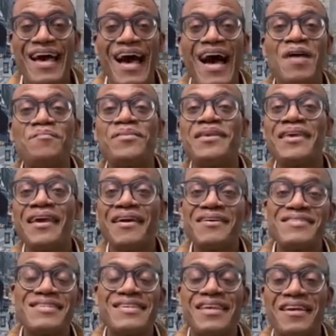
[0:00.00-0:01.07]

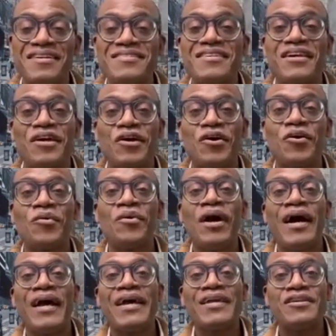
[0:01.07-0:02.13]
Years and years ago,
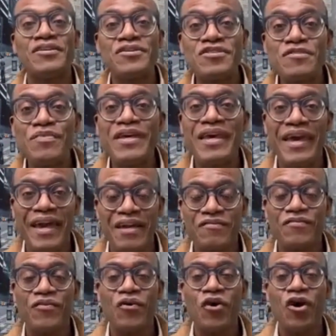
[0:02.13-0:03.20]
it used to be cared
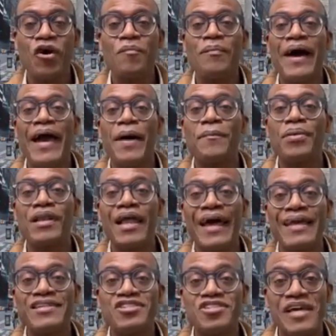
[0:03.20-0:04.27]
for by
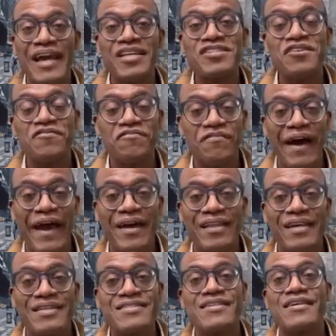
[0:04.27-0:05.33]
applying Junction
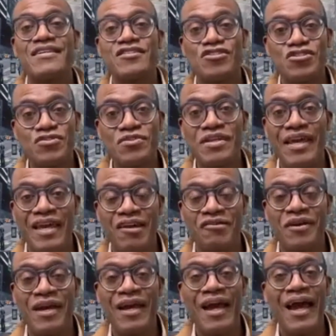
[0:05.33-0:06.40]
Violet to the
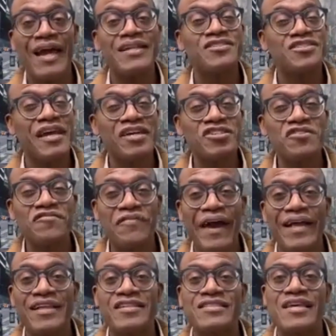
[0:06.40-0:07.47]
area, and Junction
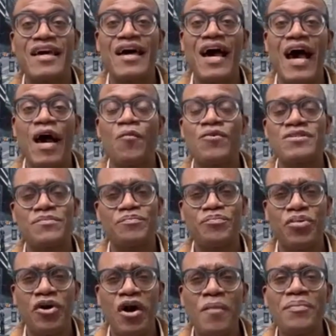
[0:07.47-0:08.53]
Violet was a
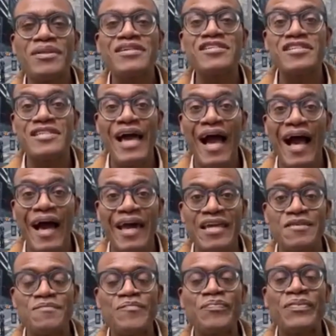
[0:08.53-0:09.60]
purplish
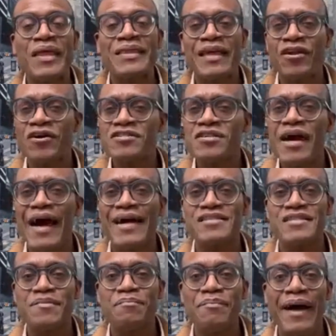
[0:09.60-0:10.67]
dye that also had
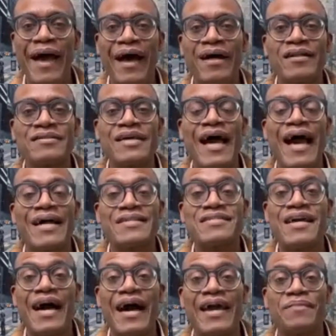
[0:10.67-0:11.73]
some mild
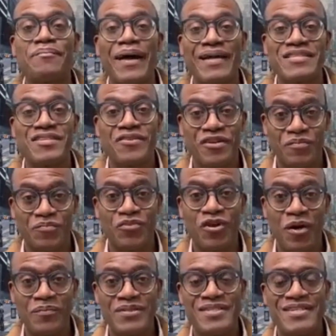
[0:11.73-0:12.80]
antibacterial
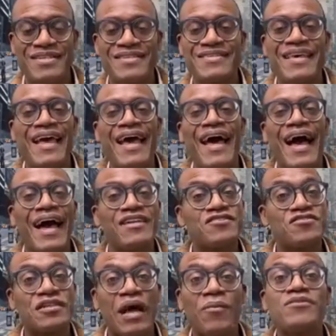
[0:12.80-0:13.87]
properties, and
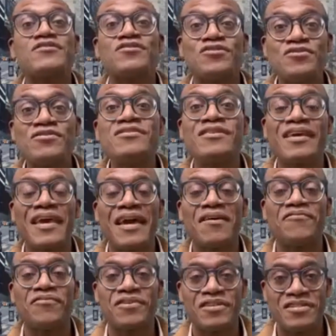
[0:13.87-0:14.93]
so that was used to care
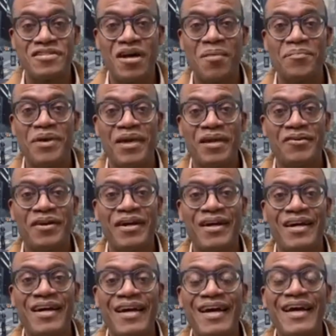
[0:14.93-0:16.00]
for the stump
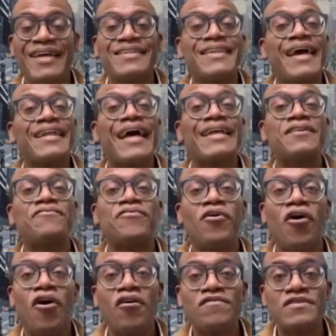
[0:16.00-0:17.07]
area. Then that
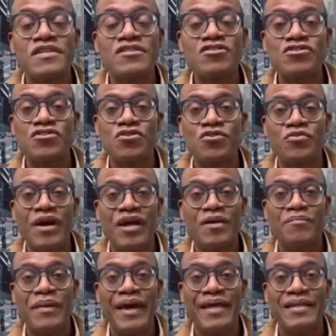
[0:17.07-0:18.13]
evolved into
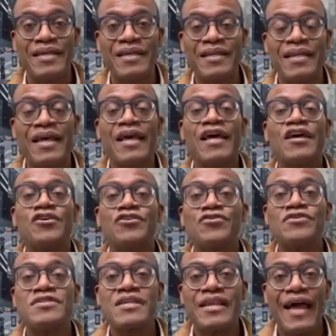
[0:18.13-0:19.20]
recommending
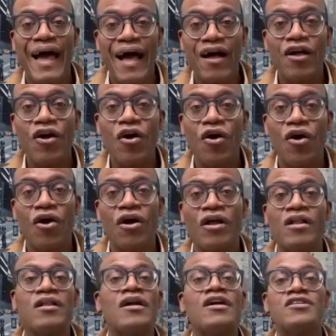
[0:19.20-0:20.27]
using
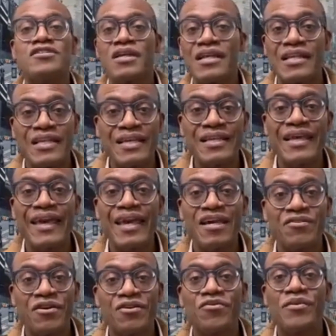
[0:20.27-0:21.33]
alcohol to clean the
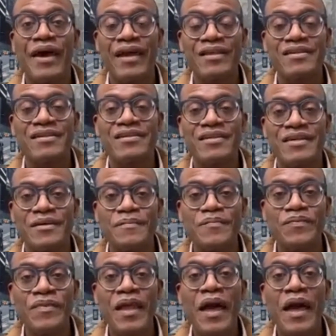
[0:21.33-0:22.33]
area regularly.